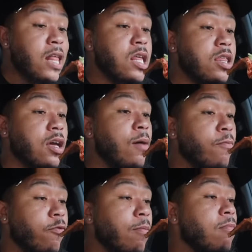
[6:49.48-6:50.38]
just
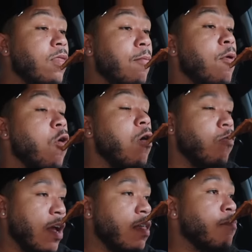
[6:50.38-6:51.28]
come from the
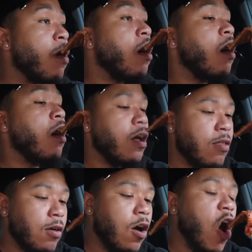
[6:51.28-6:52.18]
poorest parts.